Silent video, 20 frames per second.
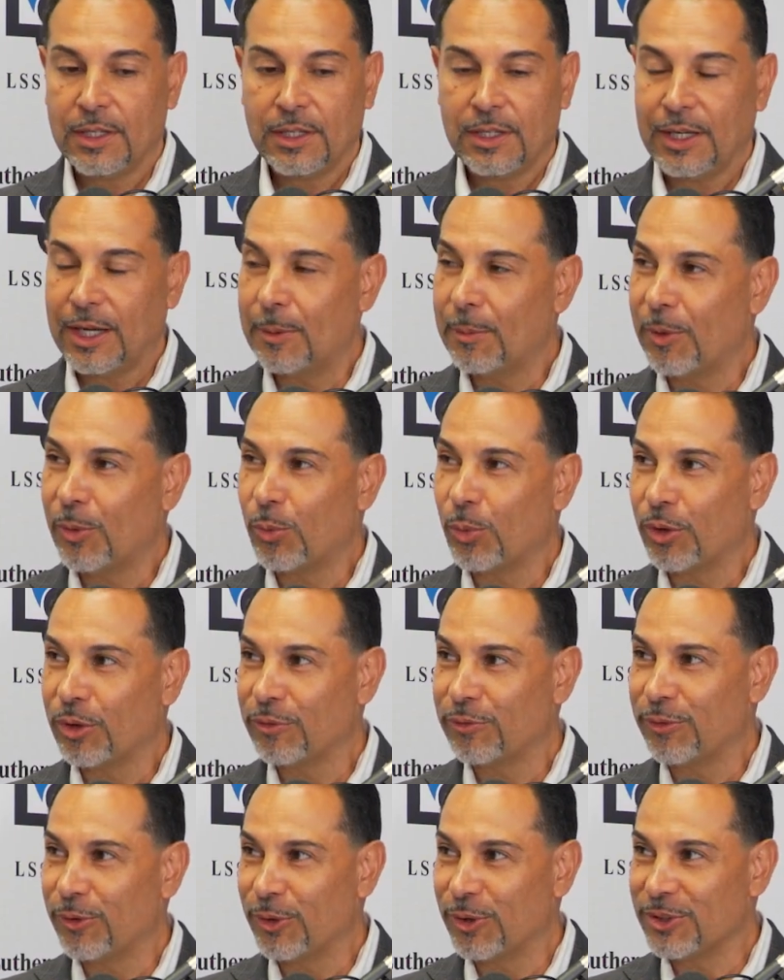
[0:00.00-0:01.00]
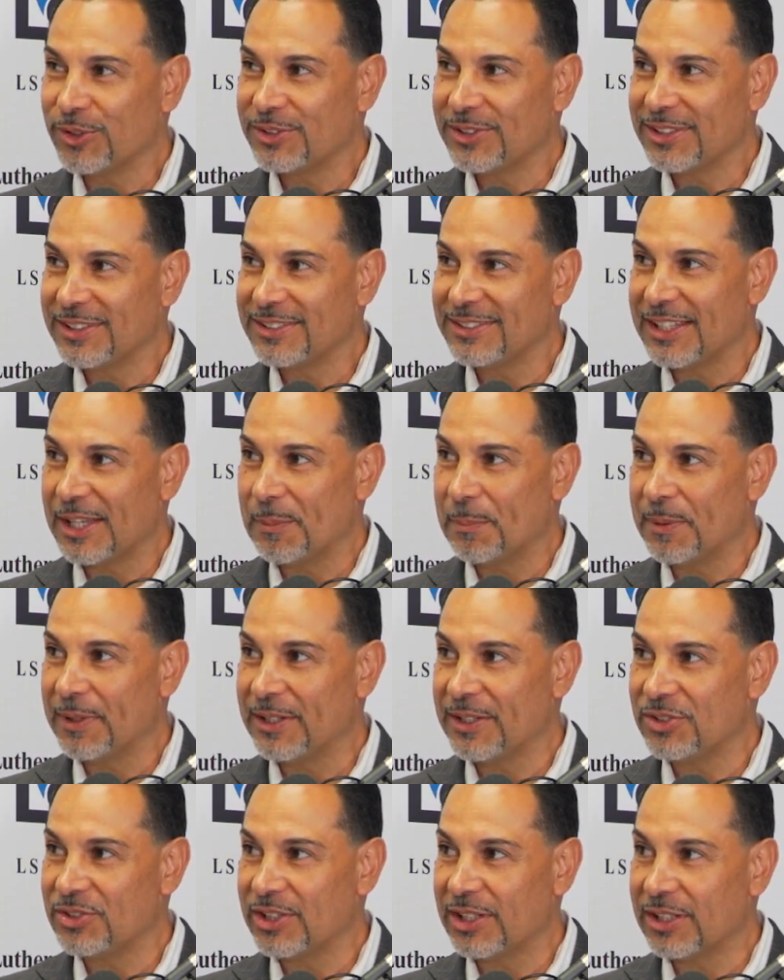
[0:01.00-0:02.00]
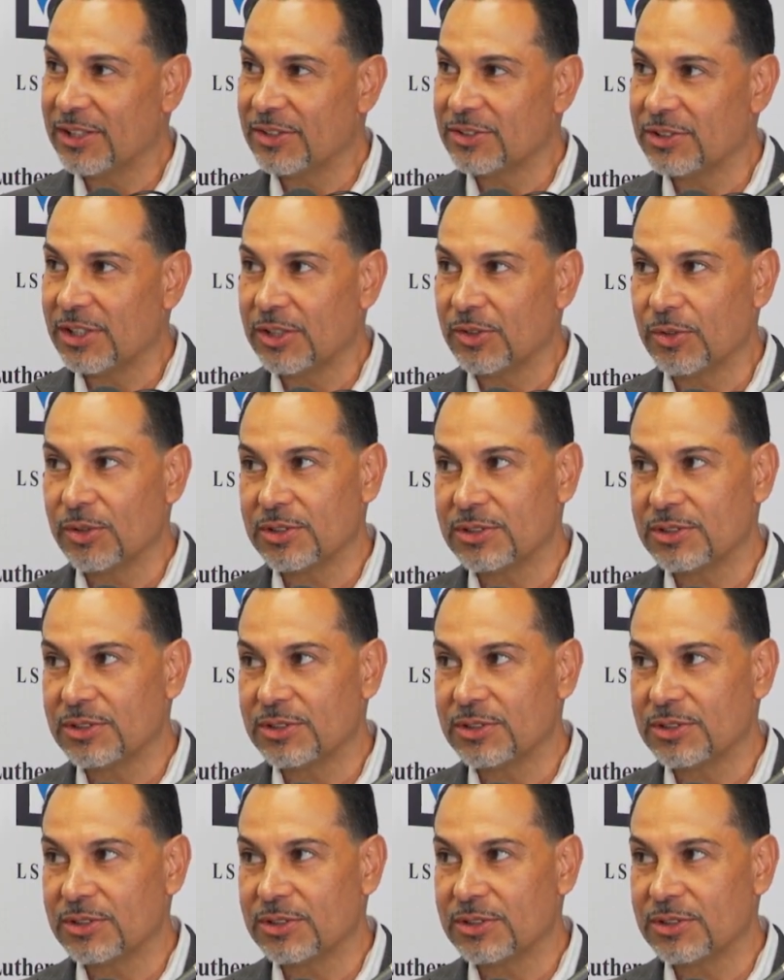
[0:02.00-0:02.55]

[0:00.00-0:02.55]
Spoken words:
How about workforce? Has that been a challenge? I know